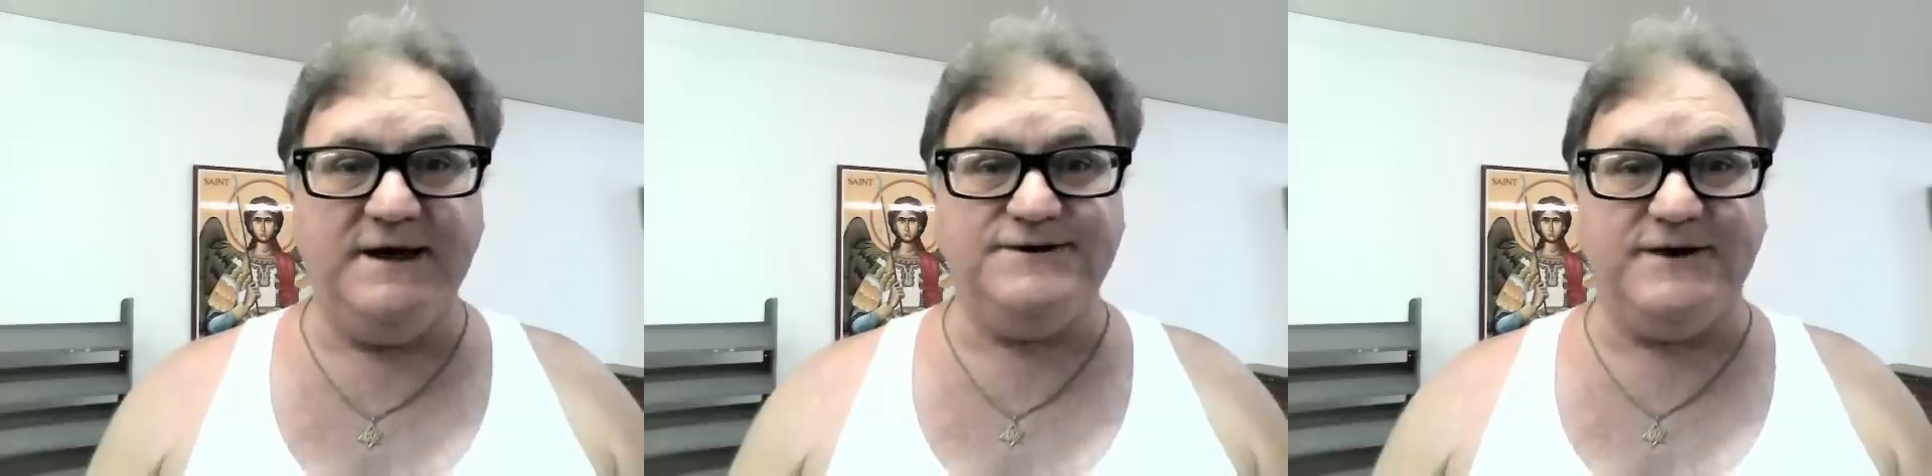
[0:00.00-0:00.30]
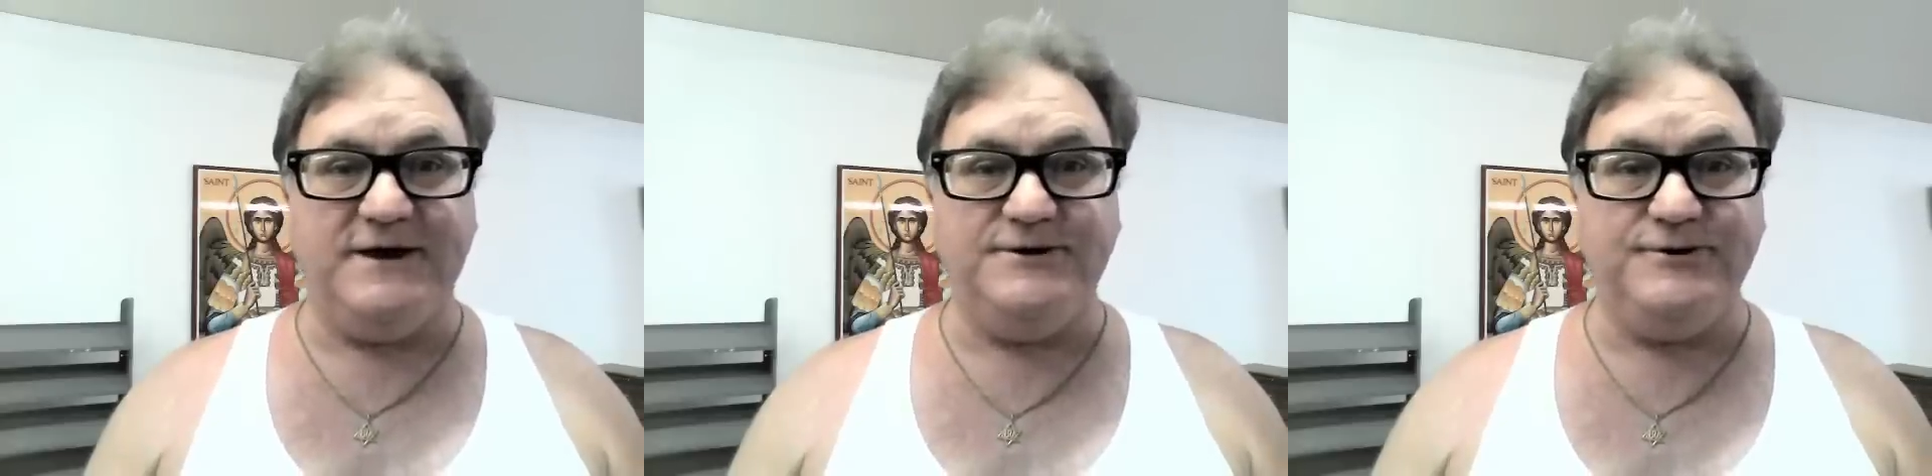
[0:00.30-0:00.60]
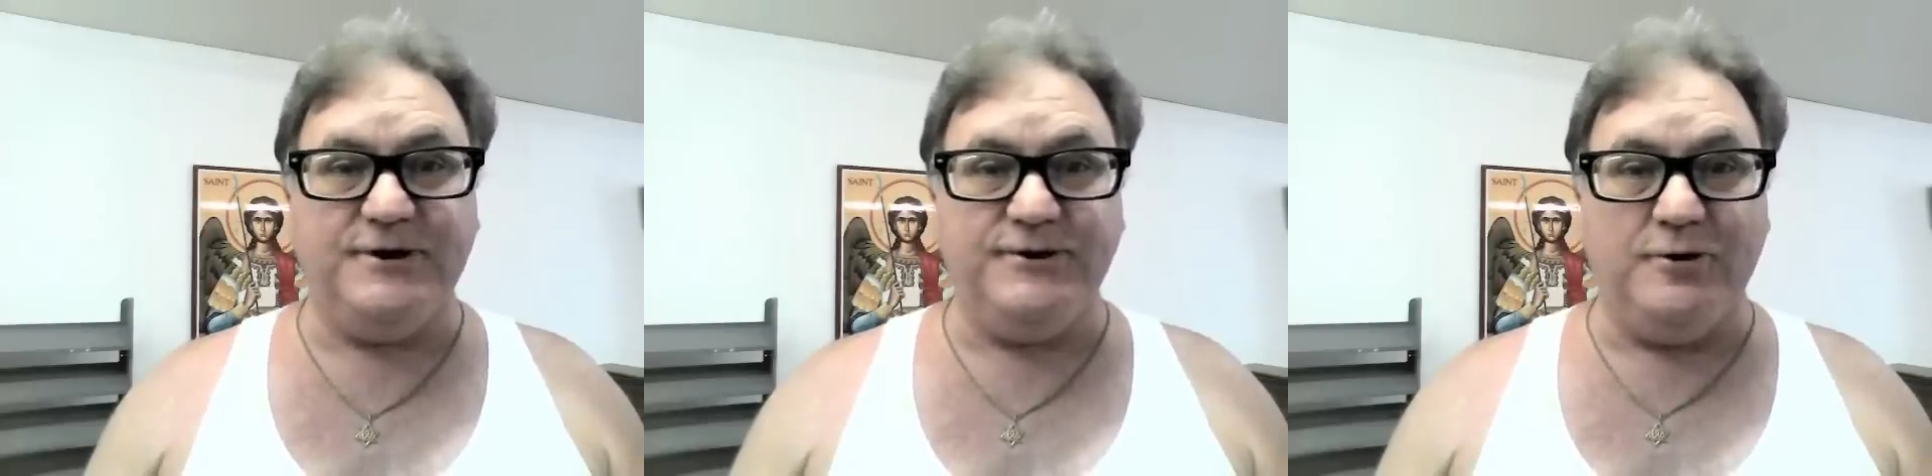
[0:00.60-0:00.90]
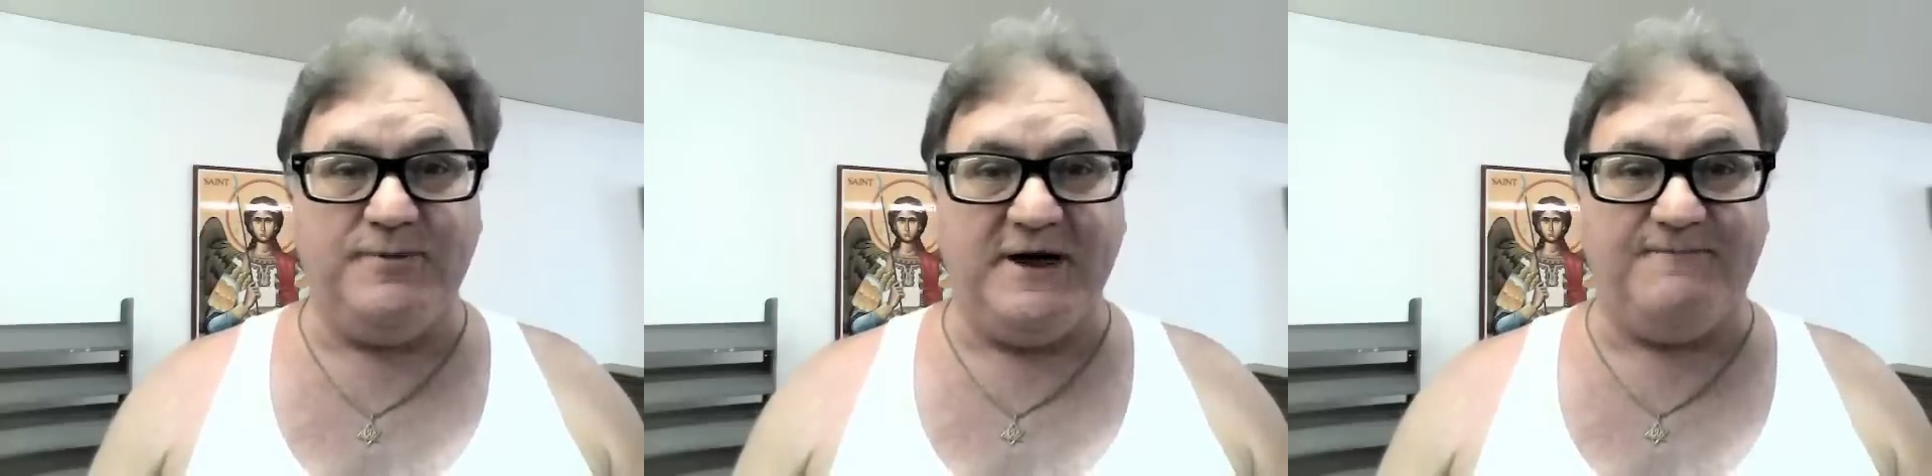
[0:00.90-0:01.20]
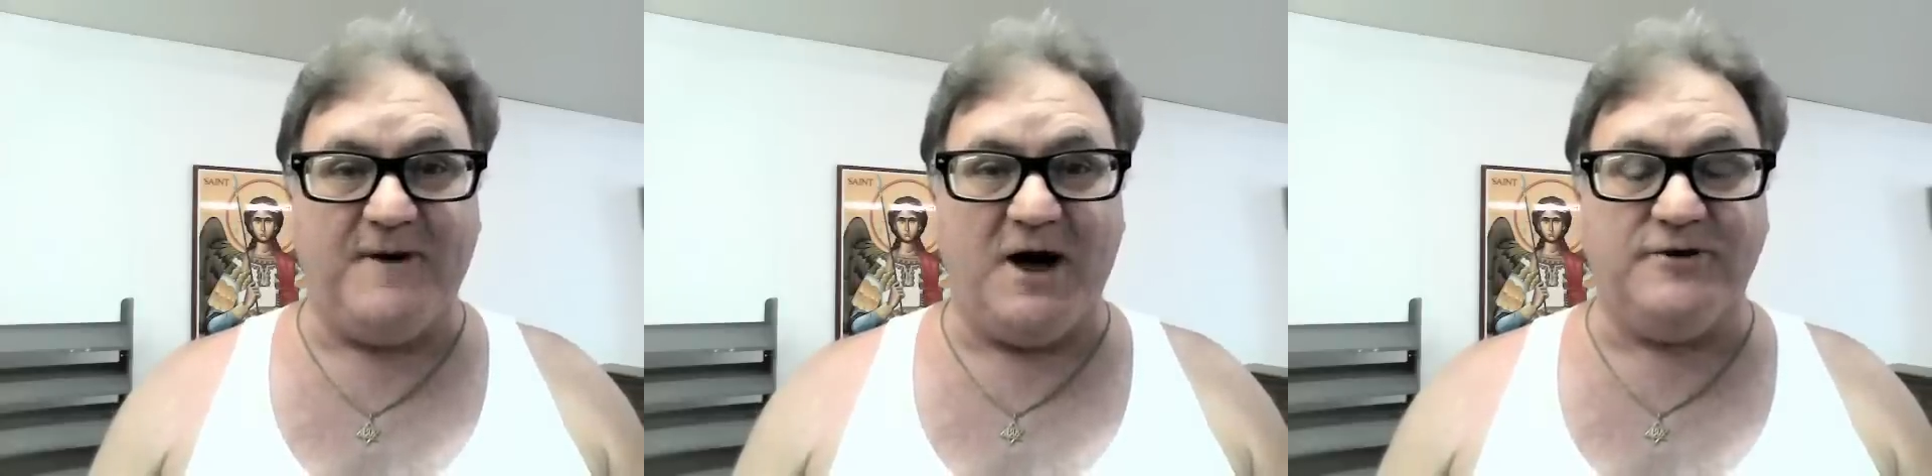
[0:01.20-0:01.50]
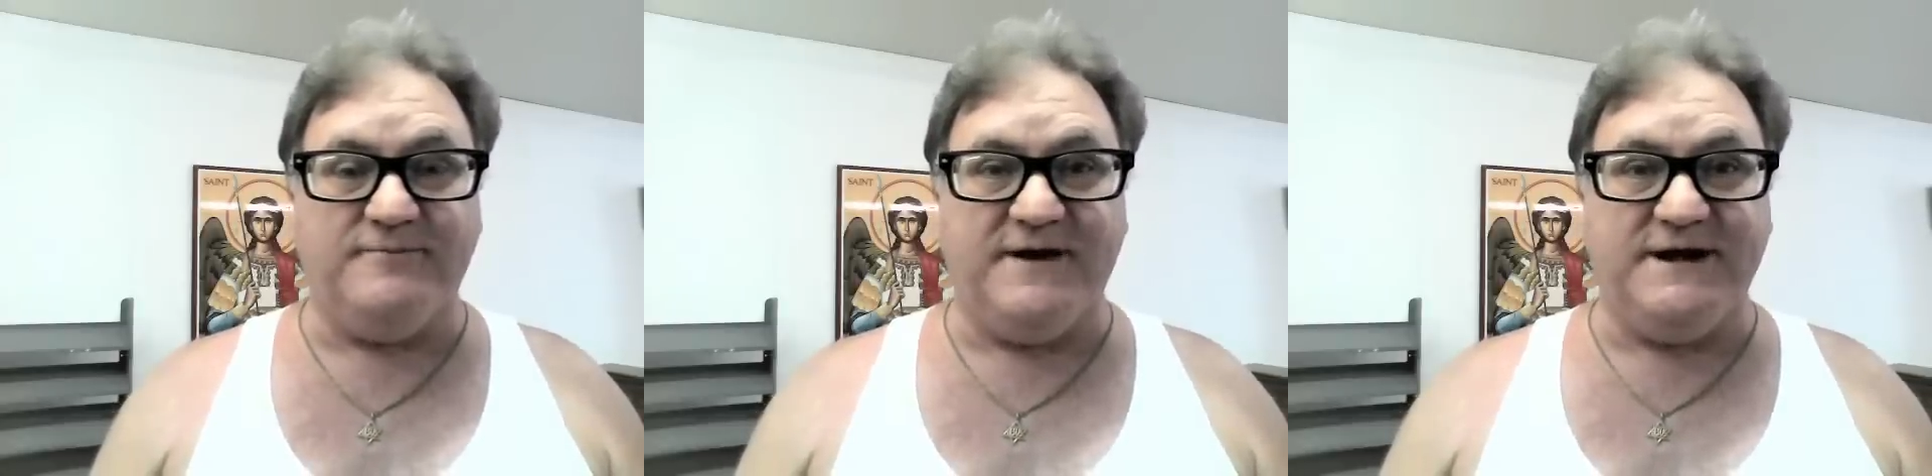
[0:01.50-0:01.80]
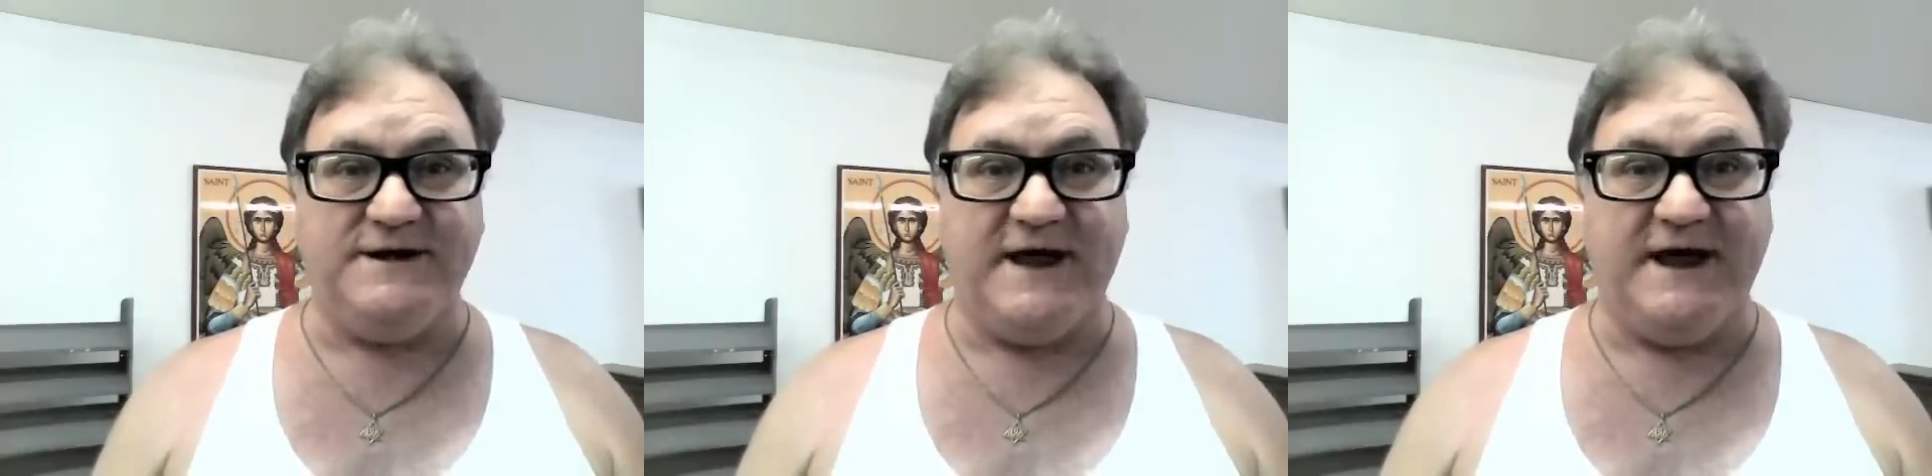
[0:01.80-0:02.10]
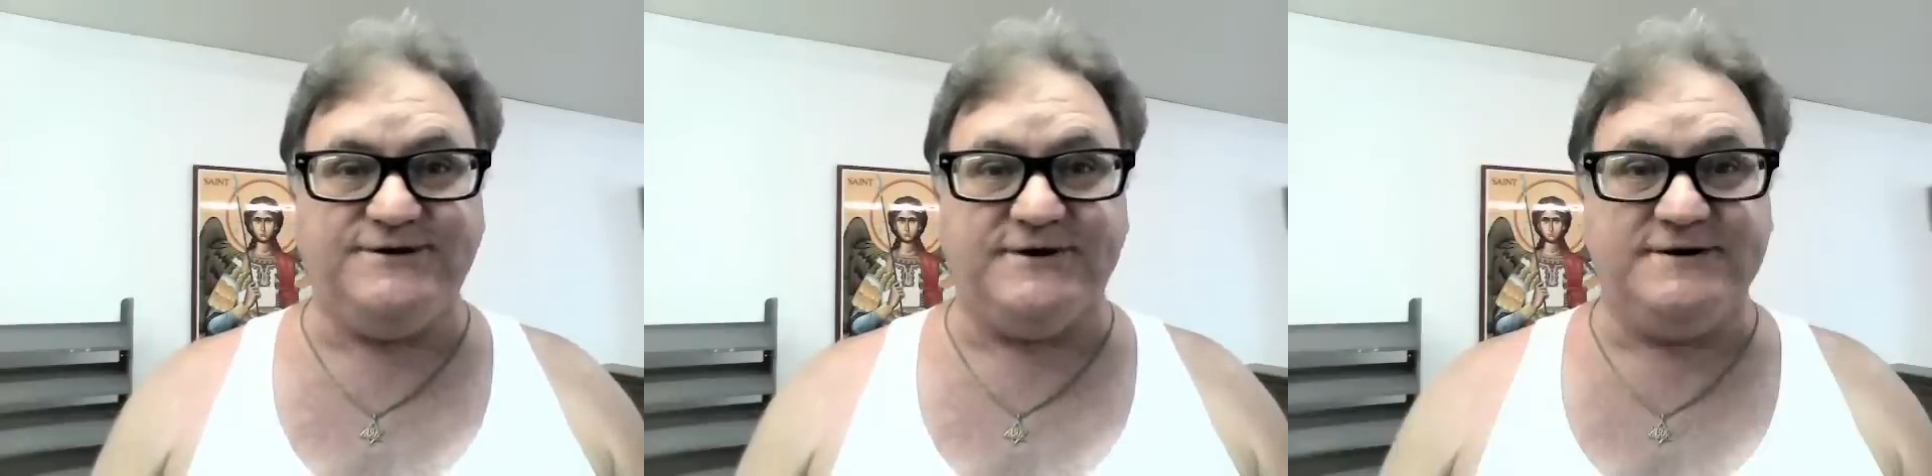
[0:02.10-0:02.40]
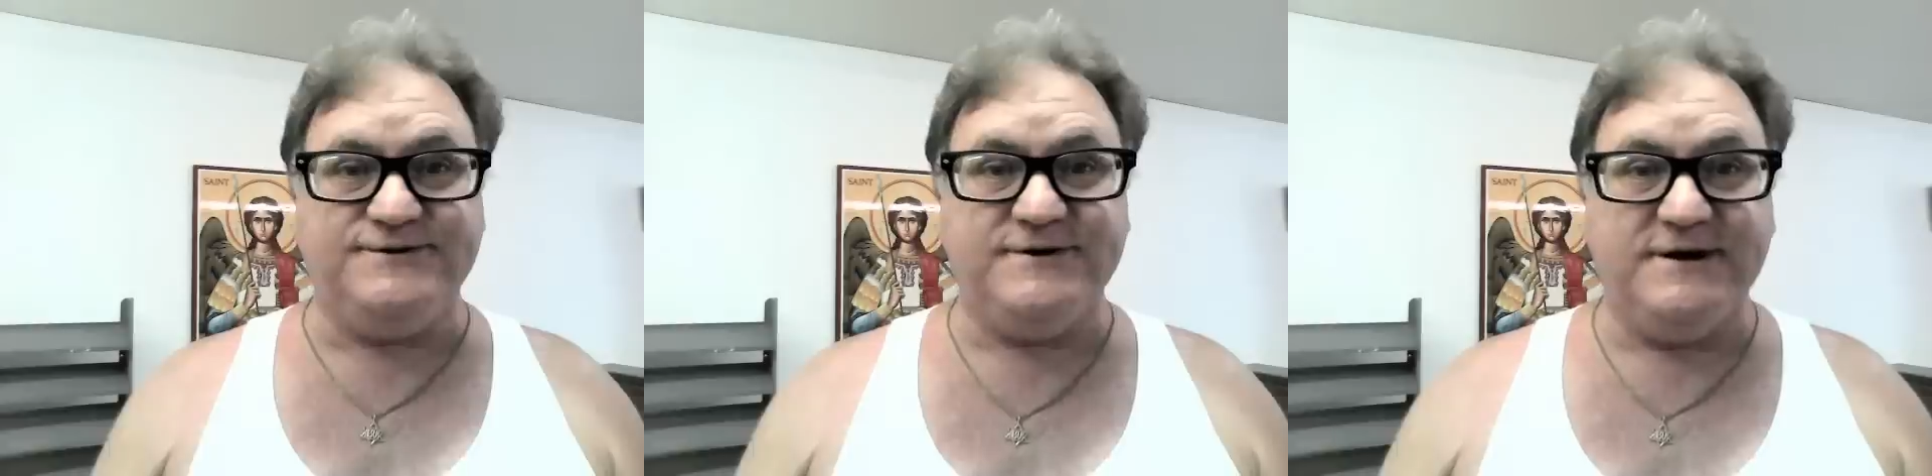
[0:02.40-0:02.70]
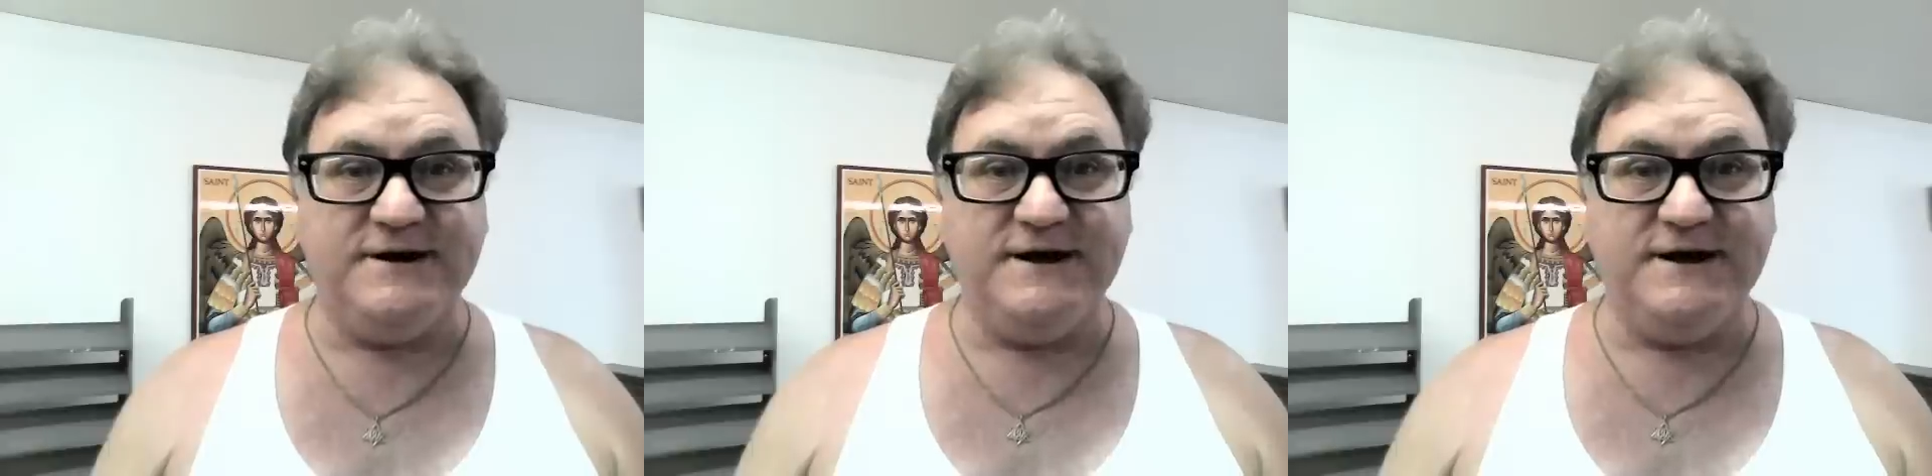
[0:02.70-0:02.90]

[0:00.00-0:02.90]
he said, you'll be a father of many nations.